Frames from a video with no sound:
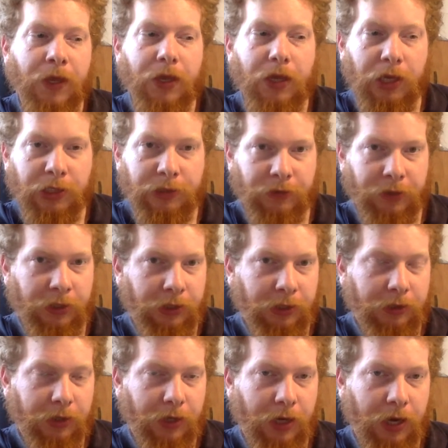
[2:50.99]

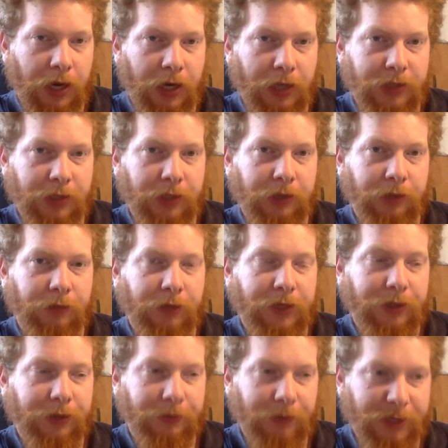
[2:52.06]
Israel annexing
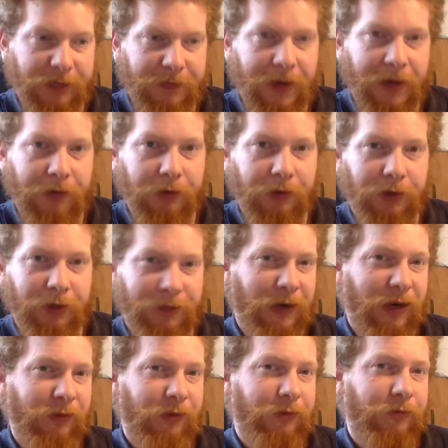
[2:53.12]
the West Bank would
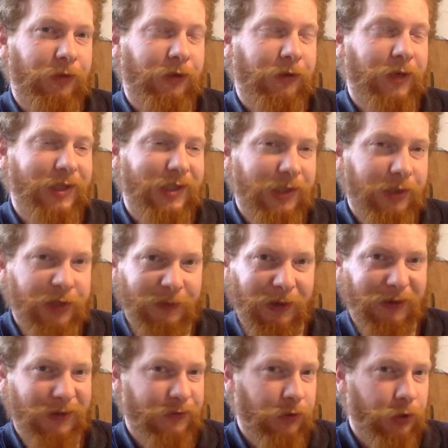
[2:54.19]
cause serious
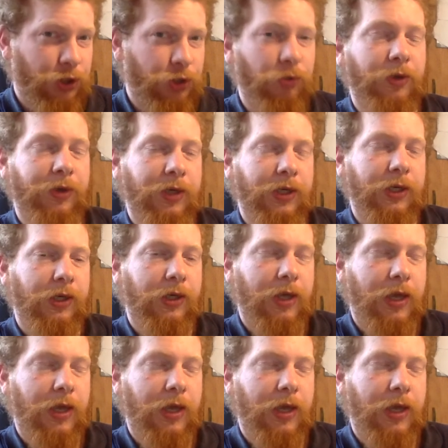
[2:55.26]
problems for Jordan.